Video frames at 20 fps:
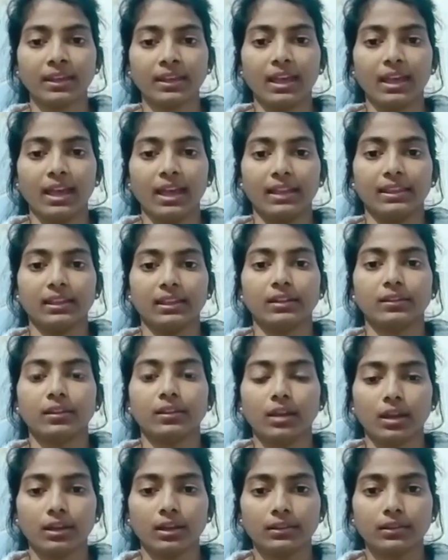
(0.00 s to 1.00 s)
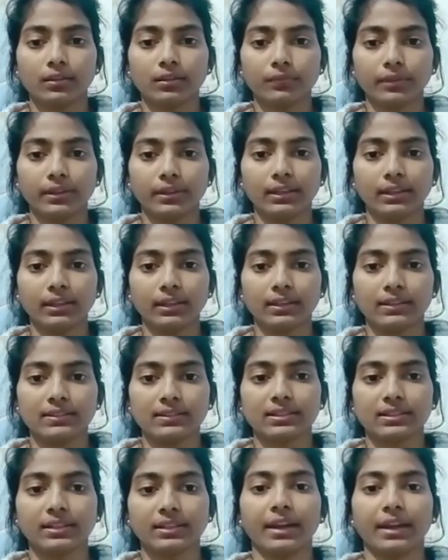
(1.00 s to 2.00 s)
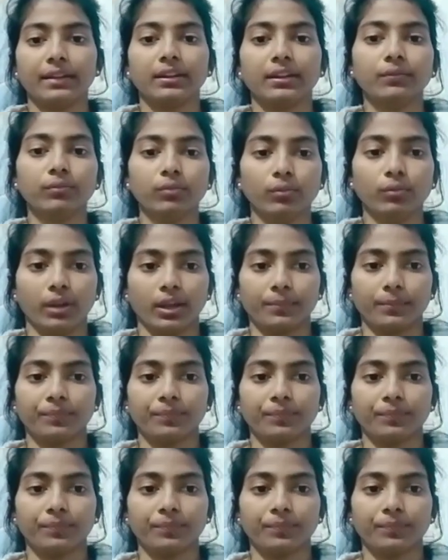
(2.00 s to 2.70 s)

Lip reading: And then another one is Grandiflora.